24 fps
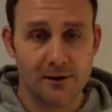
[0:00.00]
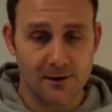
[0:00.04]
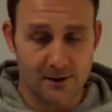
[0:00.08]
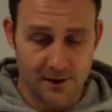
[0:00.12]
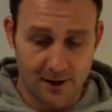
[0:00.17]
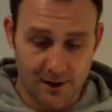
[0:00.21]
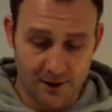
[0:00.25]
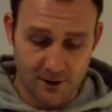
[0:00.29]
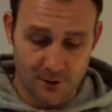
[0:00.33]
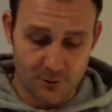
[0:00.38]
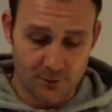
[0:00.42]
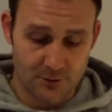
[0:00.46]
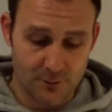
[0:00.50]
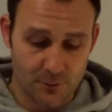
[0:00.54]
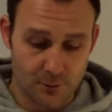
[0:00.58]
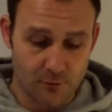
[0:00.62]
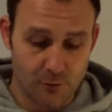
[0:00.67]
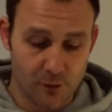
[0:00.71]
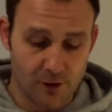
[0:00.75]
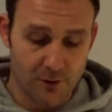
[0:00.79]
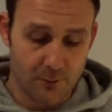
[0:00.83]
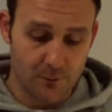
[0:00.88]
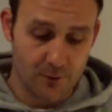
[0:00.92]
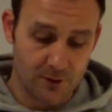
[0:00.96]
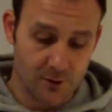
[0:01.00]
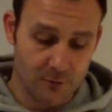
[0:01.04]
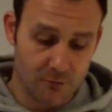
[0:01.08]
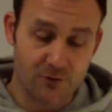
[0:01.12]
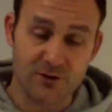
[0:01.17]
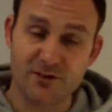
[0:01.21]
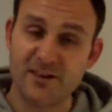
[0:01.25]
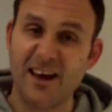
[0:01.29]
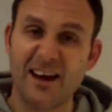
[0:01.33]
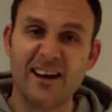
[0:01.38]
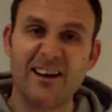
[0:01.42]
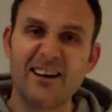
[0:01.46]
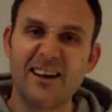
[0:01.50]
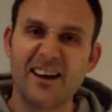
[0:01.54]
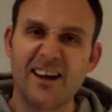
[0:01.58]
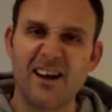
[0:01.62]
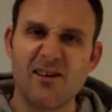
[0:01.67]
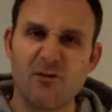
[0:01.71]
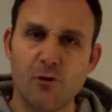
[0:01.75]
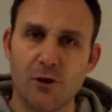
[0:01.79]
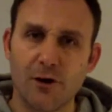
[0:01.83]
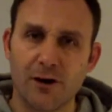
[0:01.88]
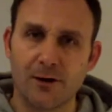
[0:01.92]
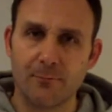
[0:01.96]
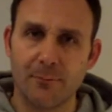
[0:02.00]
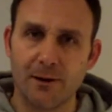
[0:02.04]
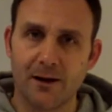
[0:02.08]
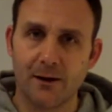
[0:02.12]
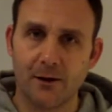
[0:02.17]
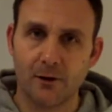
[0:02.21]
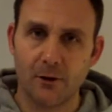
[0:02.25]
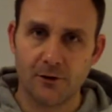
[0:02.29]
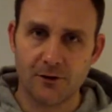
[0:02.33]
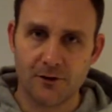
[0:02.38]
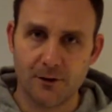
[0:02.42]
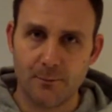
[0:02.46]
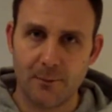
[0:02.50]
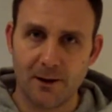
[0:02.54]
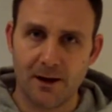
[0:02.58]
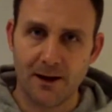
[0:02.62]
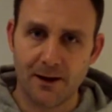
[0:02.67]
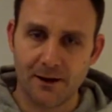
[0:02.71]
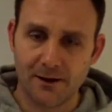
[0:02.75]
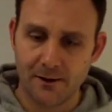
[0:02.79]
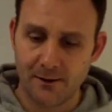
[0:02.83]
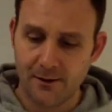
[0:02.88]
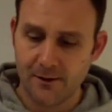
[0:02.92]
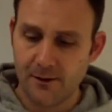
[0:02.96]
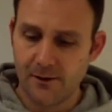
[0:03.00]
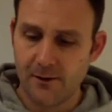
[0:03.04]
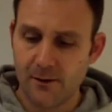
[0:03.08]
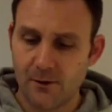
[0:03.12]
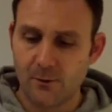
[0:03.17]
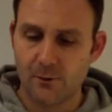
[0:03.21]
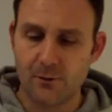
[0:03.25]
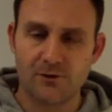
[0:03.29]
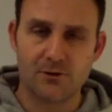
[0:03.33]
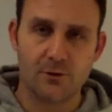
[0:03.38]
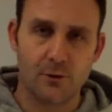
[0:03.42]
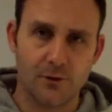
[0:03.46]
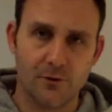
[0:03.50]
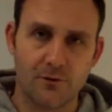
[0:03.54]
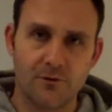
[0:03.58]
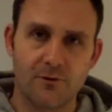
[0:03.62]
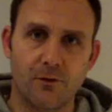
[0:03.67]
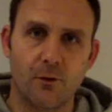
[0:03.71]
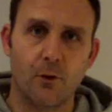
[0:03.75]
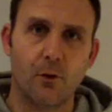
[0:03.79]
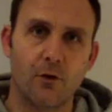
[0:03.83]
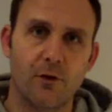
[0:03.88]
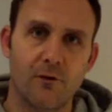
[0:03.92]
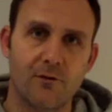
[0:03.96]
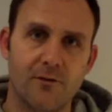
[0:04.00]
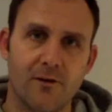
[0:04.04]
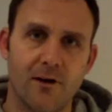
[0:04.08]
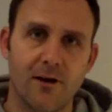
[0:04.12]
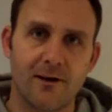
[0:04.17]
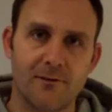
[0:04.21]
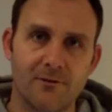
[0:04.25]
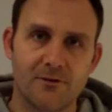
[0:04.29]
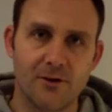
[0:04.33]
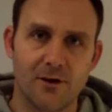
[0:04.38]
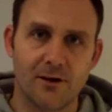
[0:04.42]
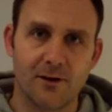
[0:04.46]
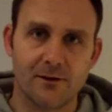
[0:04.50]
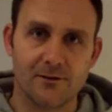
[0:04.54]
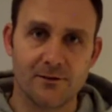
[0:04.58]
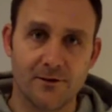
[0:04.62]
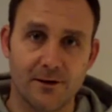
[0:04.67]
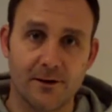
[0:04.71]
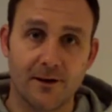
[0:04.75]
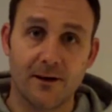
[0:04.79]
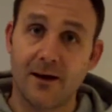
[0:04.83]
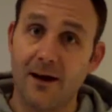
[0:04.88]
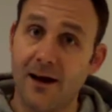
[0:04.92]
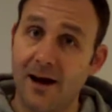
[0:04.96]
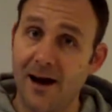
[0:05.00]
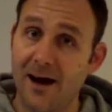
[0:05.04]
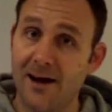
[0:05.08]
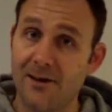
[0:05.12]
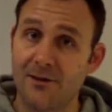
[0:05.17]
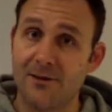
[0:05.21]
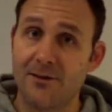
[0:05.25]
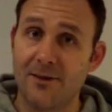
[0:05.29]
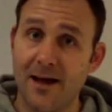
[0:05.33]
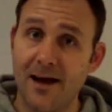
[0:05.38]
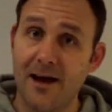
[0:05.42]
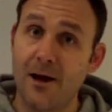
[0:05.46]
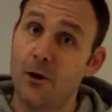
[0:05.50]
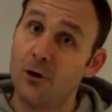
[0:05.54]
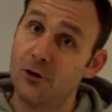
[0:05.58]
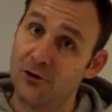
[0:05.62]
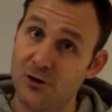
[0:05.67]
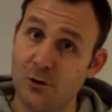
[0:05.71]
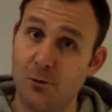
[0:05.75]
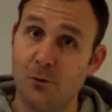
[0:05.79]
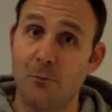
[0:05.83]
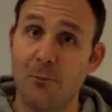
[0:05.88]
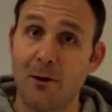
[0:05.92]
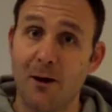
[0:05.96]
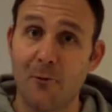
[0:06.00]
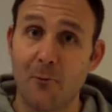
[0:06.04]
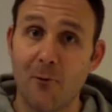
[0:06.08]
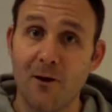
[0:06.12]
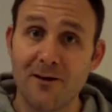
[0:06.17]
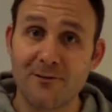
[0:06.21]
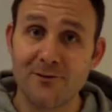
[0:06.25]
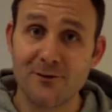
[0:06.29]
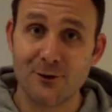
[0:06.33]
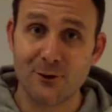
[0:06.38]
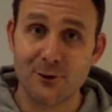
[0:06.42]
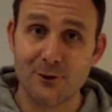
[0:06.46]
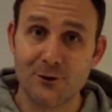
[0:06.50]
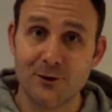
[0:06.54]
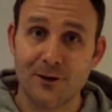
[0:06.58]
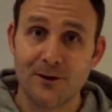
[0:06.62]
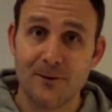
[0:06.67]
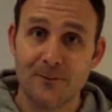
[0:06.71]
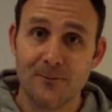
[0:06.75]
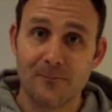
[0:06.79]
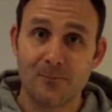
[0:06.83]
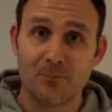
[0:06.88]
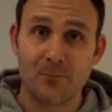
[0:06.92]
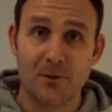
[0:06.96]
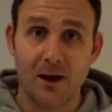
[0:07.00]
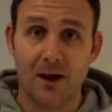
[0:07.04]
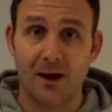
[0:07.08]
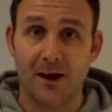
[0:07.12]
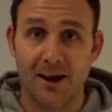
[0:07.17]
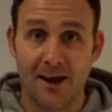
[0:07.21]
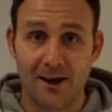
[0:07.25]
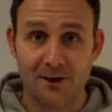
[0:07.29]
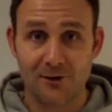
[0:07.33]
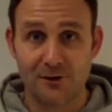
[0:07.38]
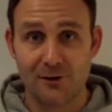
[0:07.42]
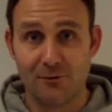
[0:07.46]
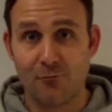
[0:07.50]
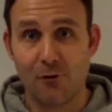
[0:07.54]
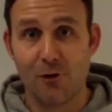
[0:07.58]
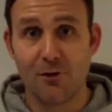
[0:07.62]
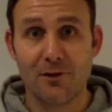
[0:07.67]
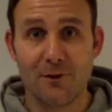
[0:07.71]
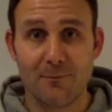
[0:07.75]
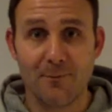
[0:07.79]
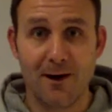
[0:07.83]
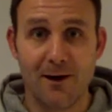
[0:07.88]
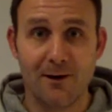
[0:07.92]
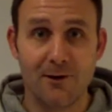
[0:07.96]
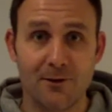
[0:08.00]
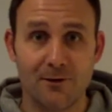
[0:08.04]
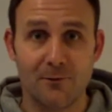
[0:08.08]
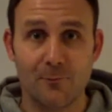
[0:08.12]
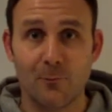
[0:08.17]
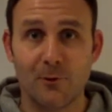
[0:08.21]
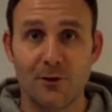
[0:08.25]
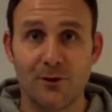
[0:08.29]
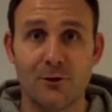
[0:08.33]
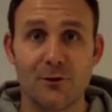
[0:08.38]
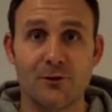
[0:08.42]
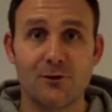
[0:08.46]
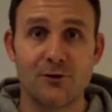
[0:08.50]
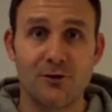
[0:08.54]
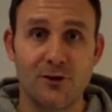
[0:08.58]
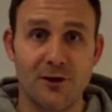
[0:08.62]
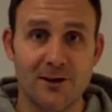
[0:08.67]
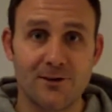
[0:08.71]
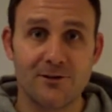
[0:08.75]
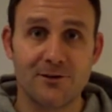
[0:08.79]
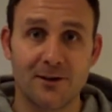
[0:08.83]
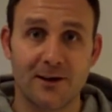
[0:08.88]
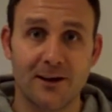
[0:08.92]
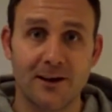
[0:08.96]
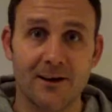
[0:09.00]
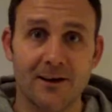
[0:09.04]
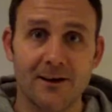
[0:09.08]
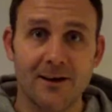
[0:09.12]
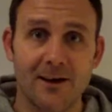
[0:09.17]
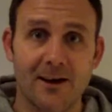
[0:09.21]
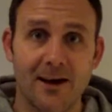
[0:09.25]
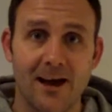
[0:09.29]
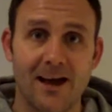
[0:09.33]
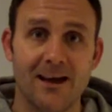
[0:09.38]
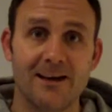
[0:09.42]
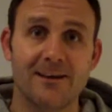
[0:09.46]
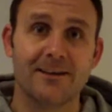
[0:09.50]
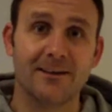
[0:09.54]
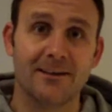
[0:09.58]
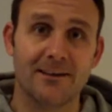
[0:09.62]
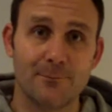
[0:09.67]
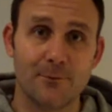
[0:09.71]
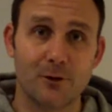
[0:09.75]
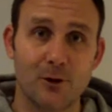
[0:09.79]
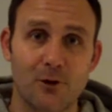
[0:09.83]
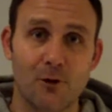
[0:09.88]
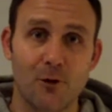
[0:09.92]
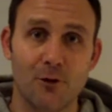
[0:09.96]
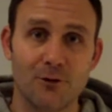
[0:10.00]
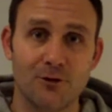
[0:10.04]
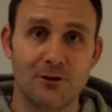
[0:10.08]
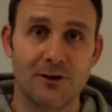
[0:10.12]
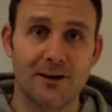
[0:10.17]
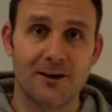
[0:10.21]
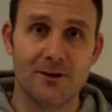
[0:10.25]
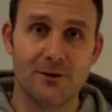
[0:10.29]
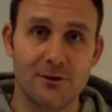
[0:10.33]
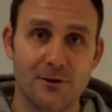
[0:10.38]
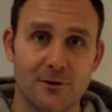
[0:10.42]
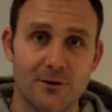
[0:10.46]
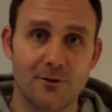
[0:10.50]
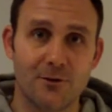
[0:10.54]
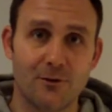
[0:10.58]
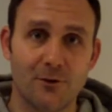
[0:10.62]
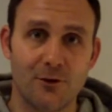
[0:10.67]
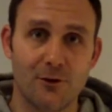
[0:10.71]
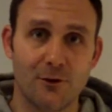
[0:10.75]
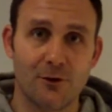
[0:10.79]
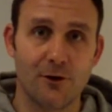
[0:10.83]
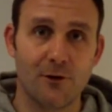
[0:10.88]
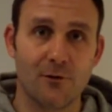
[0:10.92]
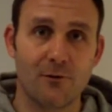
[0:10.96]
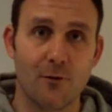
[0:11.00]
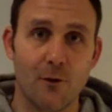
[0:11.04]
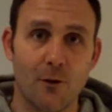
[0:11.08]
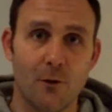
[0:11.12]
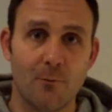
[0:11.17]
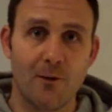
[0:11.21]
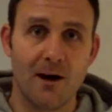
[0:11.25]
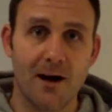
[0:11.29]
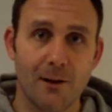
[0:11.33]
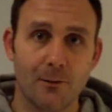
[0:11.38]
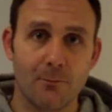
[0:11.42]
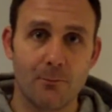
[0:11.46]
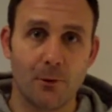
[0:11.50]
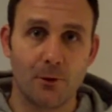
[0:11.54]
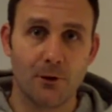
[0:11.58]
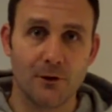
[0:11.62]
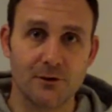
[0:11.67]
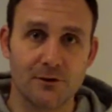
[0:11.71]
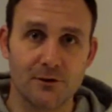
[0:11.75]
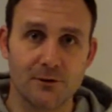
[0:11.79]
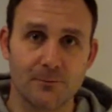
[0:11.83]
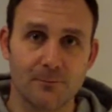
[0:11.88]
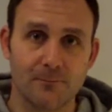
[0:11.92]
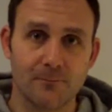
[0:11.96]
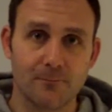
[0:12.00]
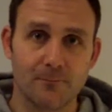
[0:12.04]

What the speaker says: you get used to running with a 10k running belt on your back with sort of 4 or 5 gels in. Either that, or do what my wife does, and actually run the marathon with us chasing her, handing them across at each of the 3 or 4 mile points.